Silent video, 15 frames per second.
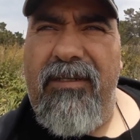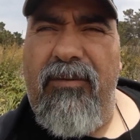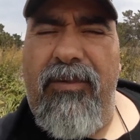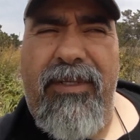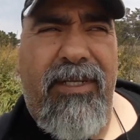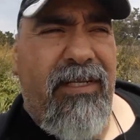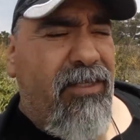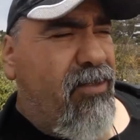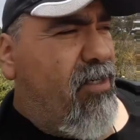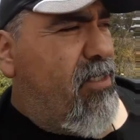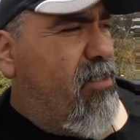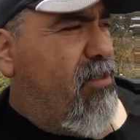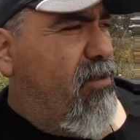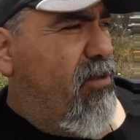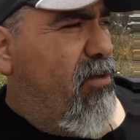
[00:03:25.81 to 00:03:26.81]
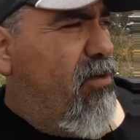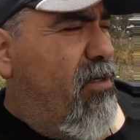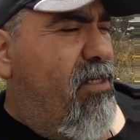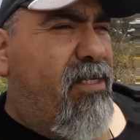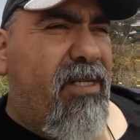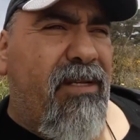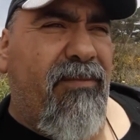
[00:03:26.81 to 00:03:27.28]
We need to trust the
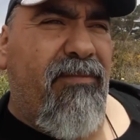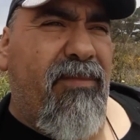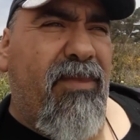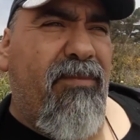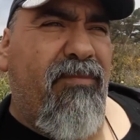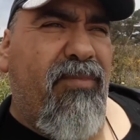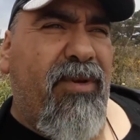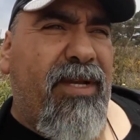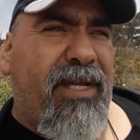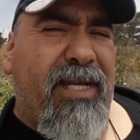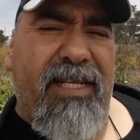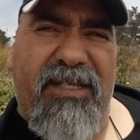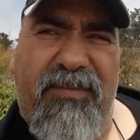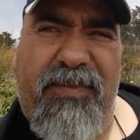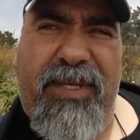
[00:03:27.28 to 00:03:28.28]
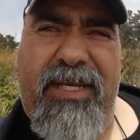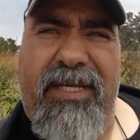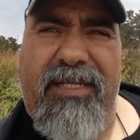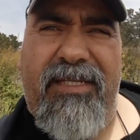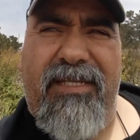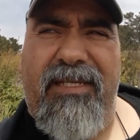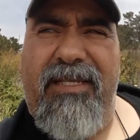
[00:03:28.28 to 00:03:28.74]
Lord to bring His
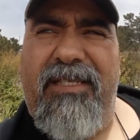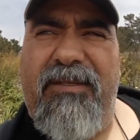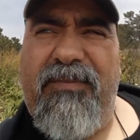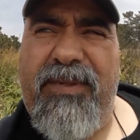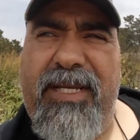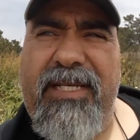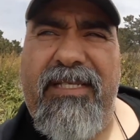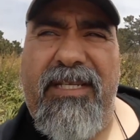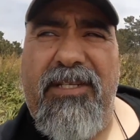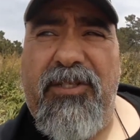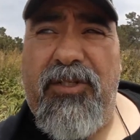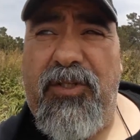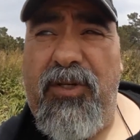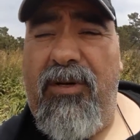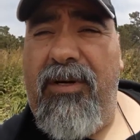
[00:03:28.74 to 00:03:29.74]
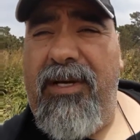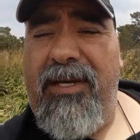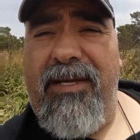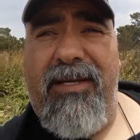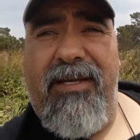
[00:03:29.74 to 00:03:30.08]
peace, His peace, His joy.